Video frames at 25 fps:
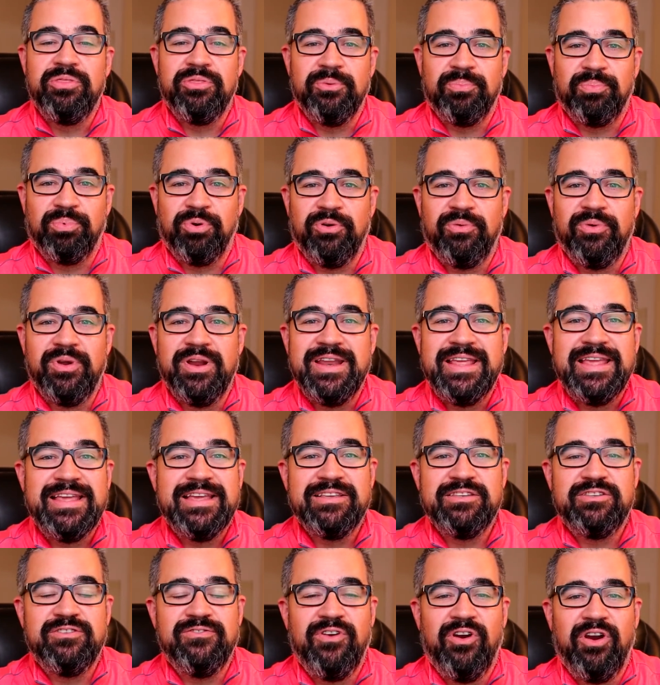The print run
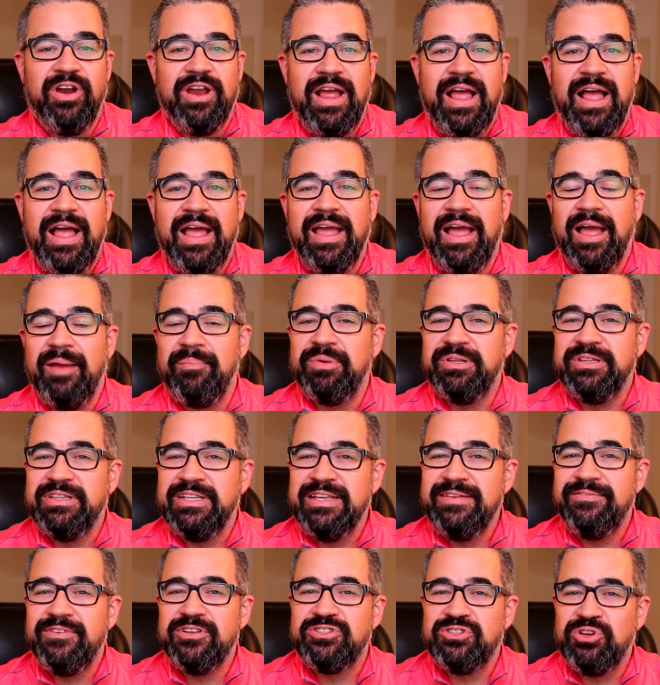is very high. I
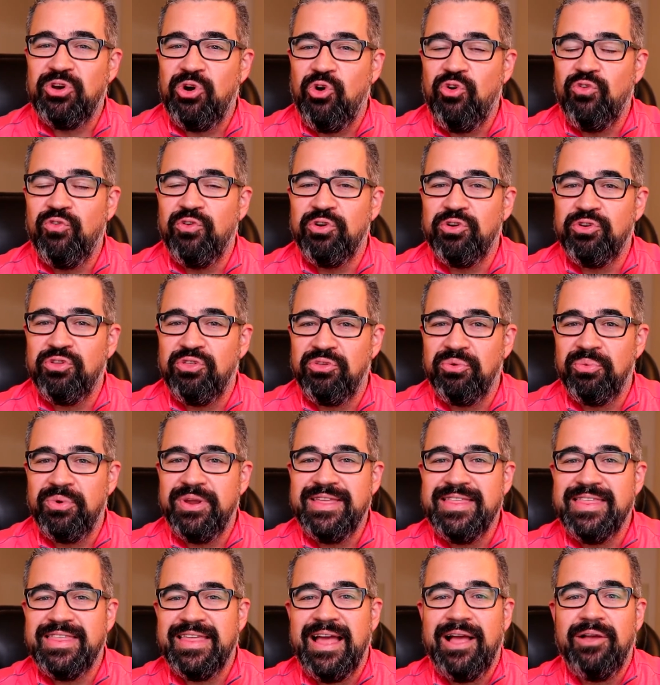believe it's over
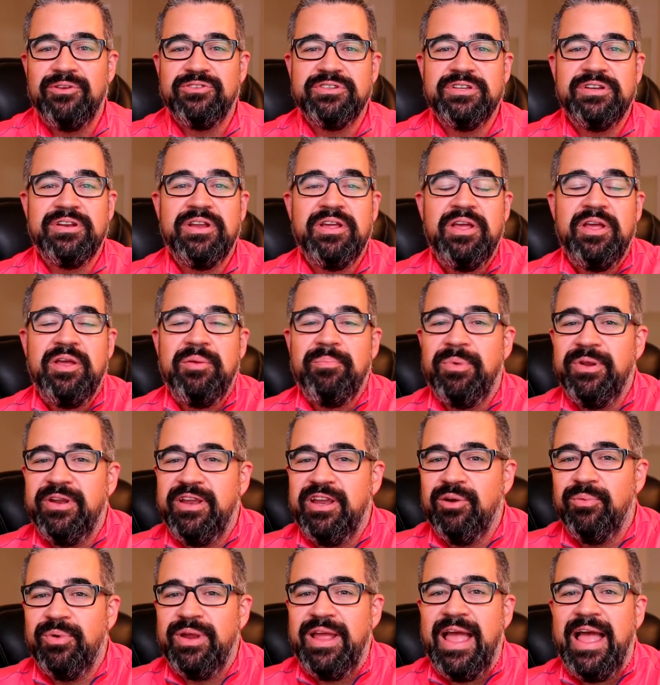3,000, but
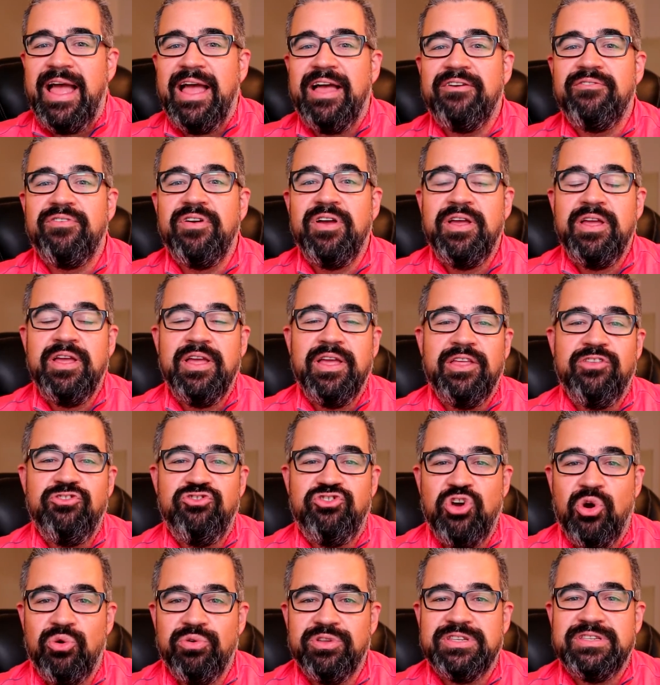here we have
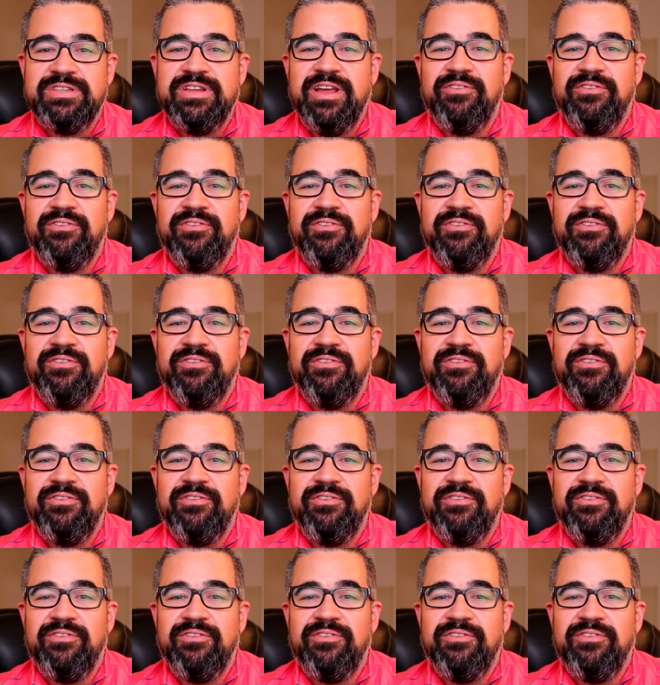Jonas